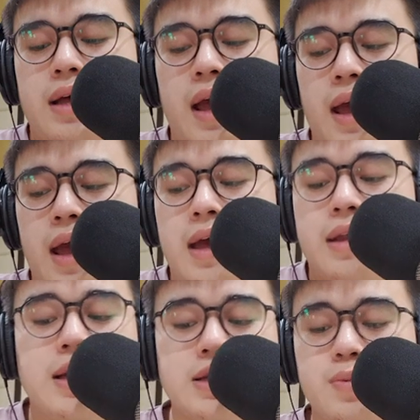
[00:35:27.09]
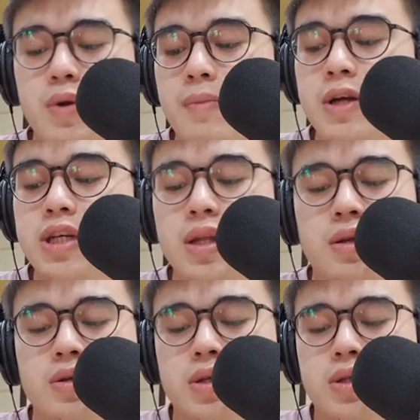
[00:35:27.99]
And that's pretty much it.
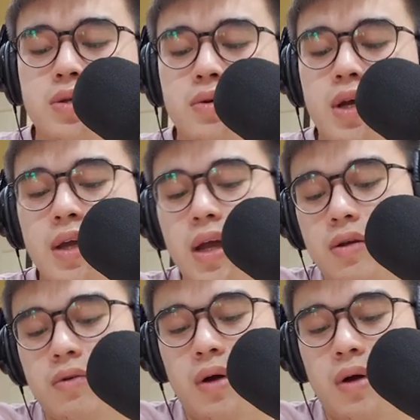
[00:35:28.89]
So you can get your